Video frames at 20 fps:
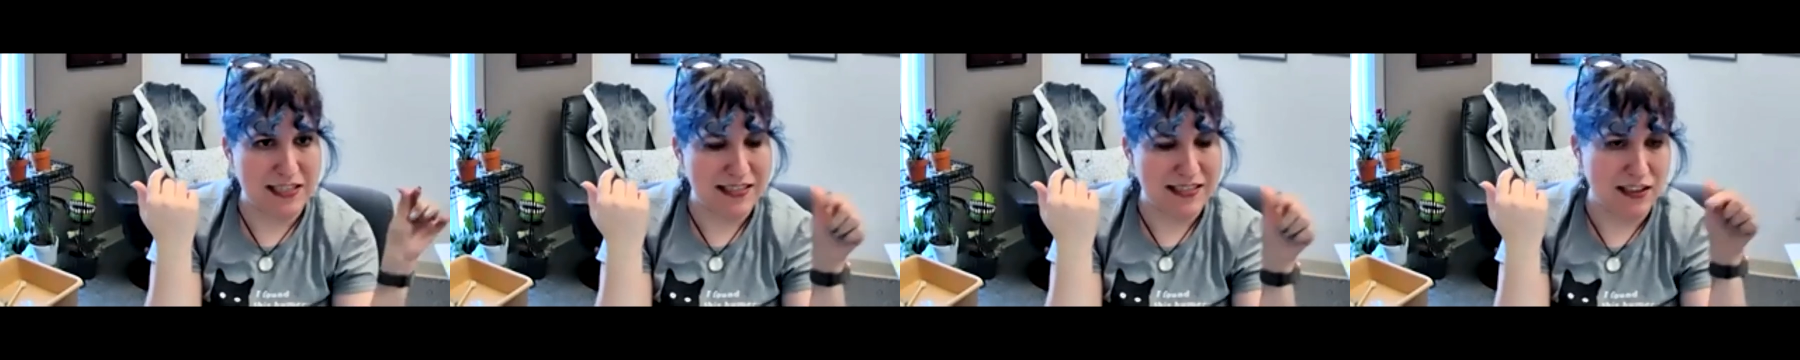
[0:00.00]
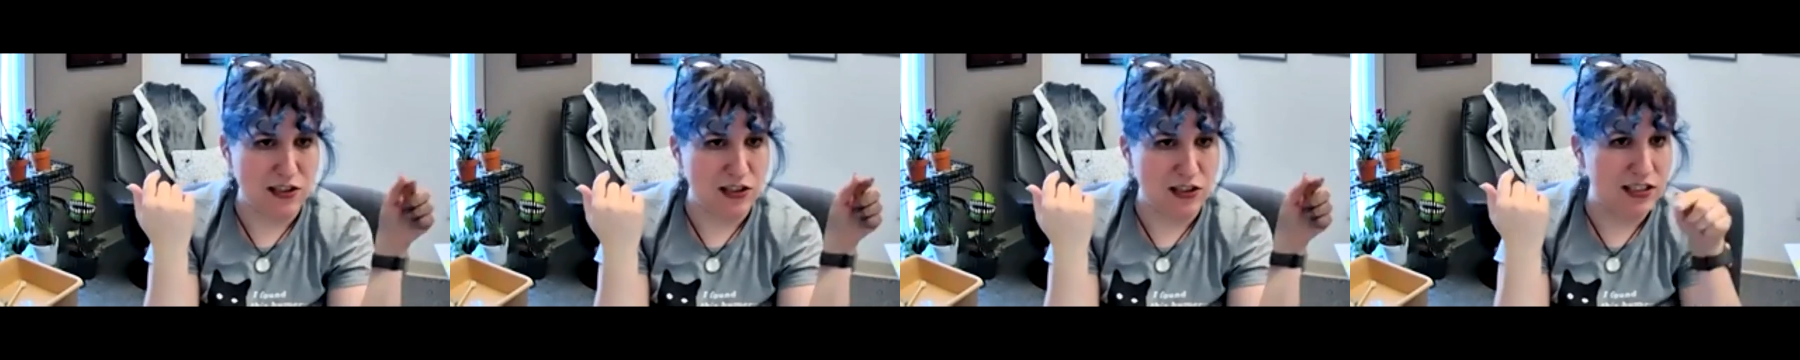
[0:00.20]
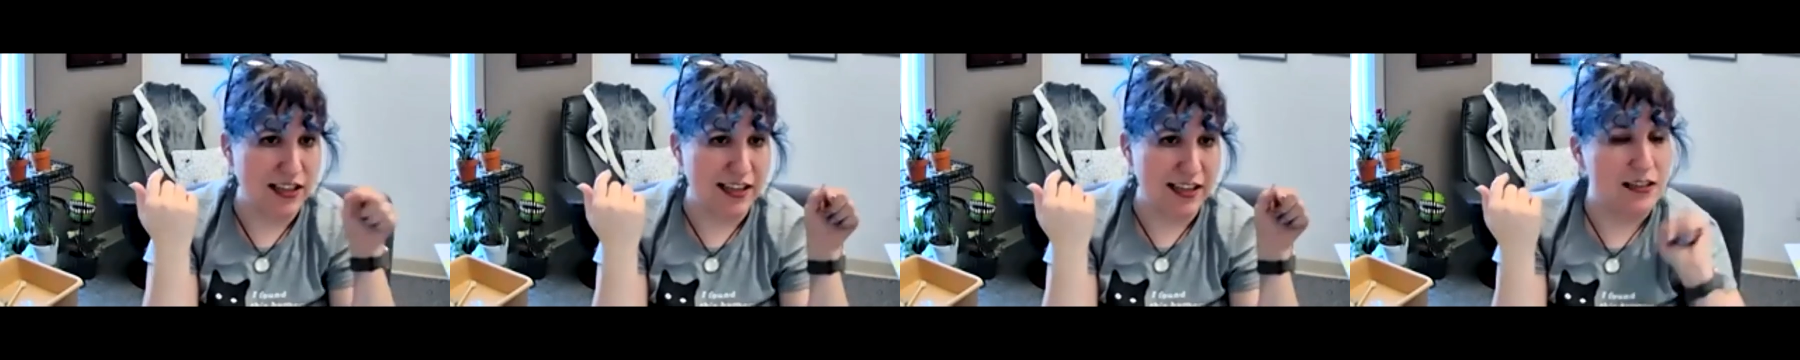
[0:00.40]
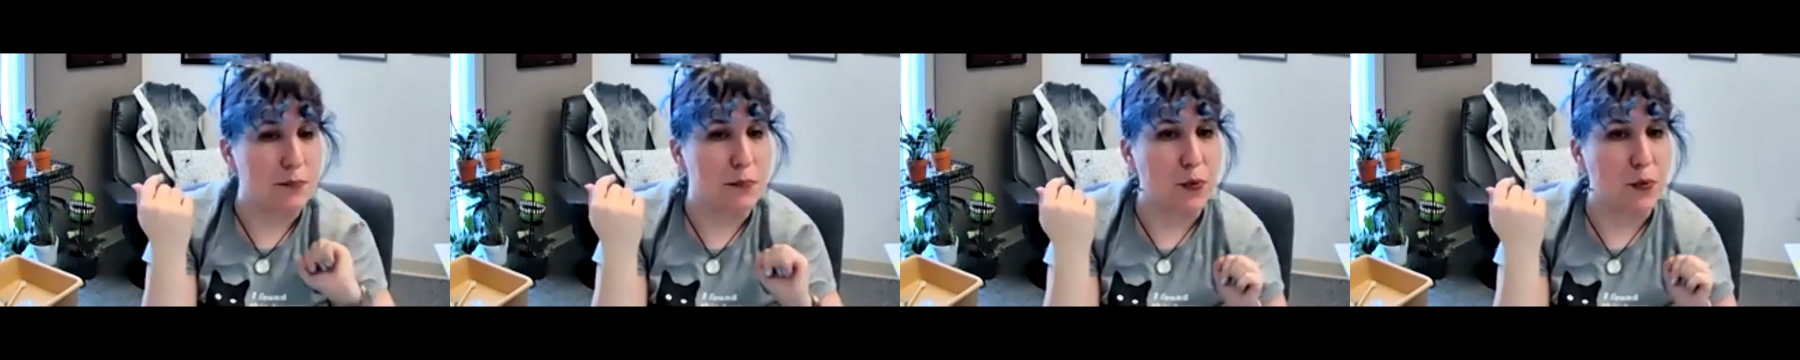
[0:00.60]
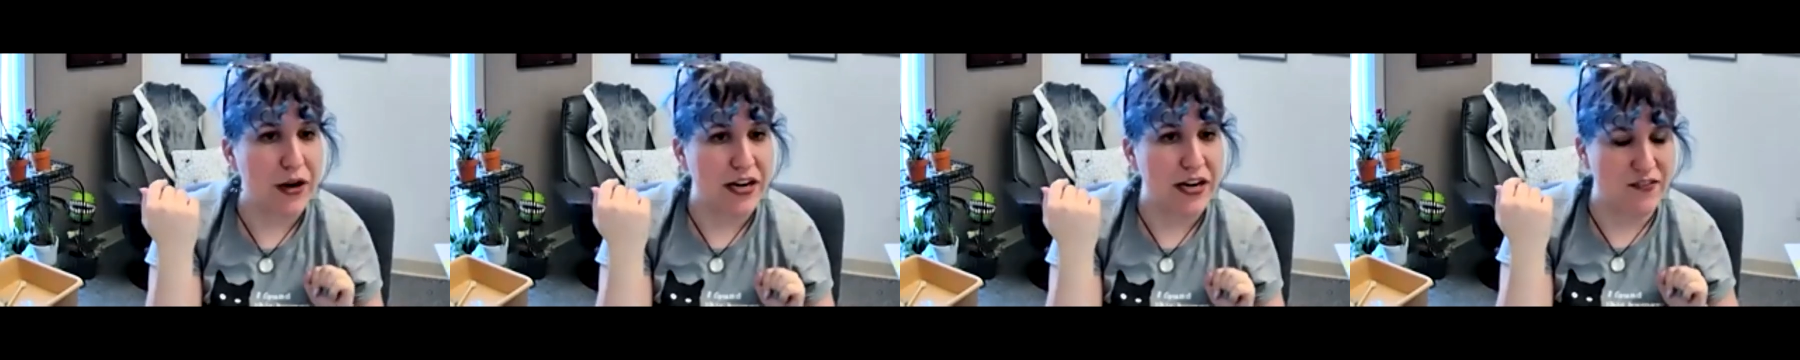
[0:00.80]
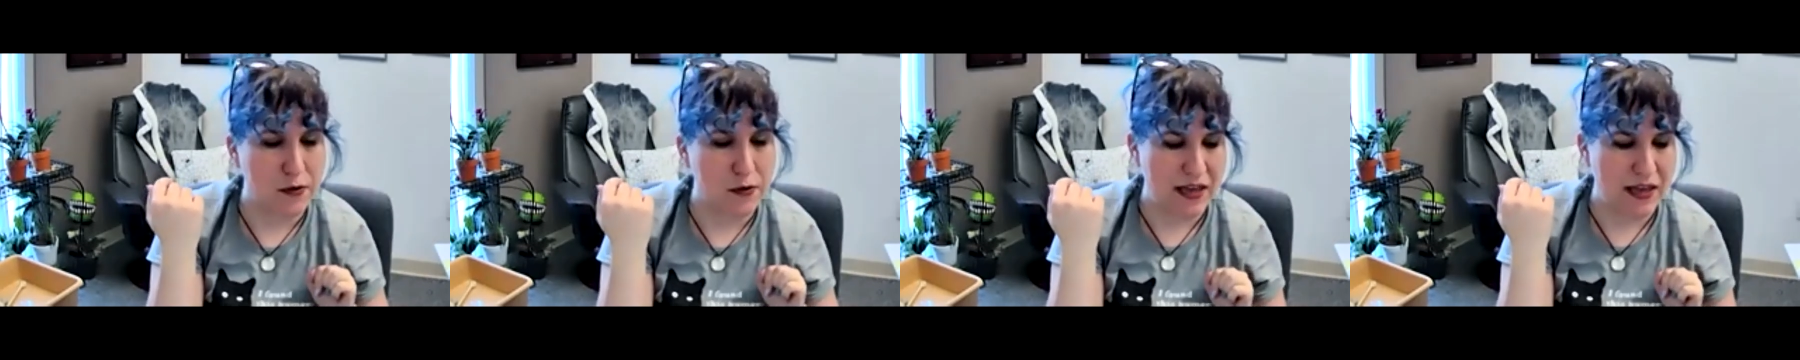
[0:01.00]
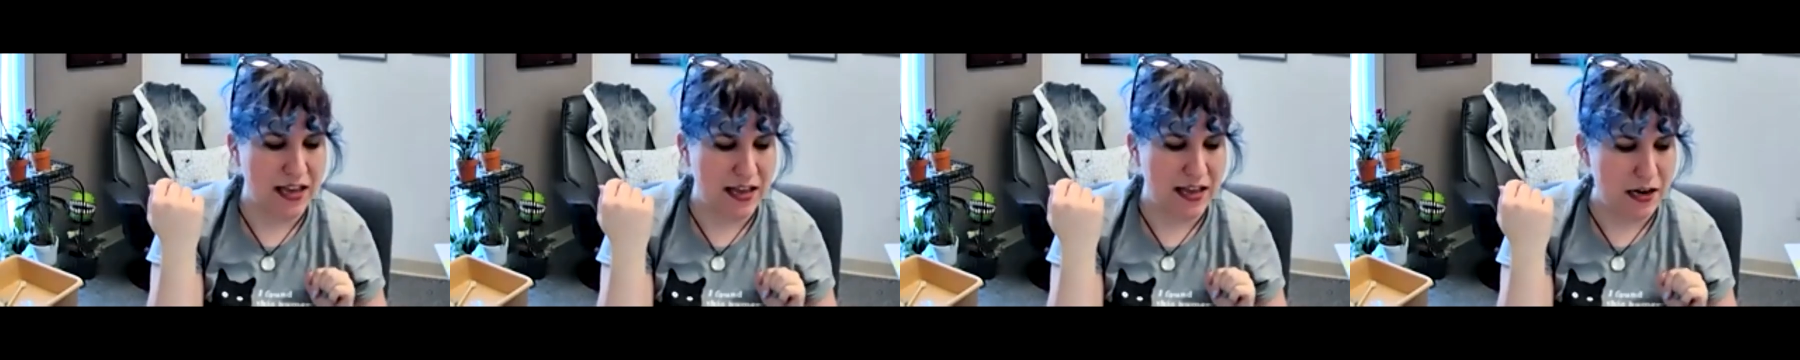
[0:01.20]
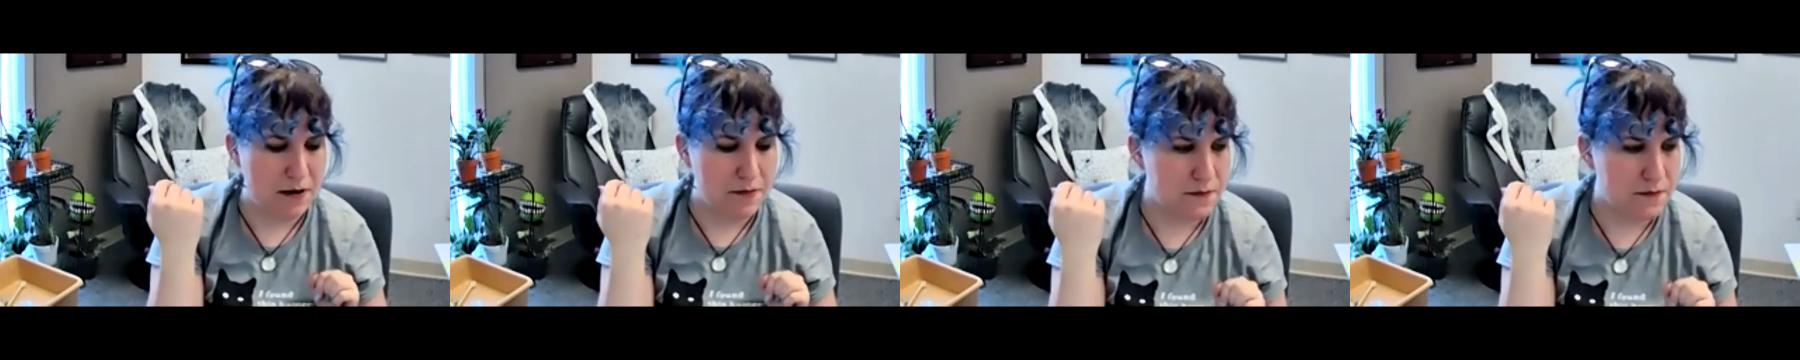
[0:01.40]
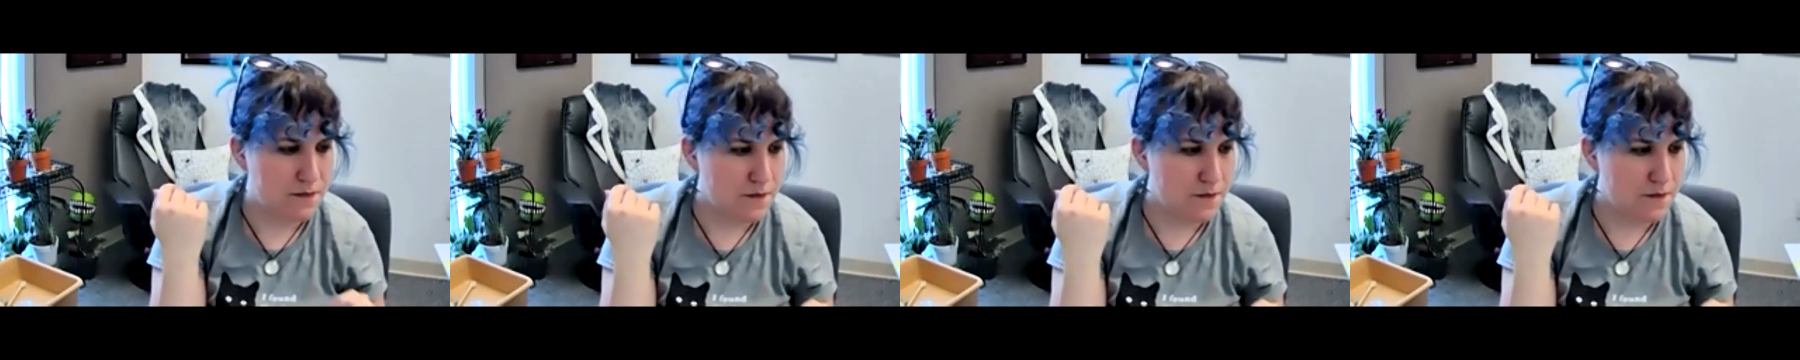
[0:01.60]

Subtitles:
they looked like the point of a pen.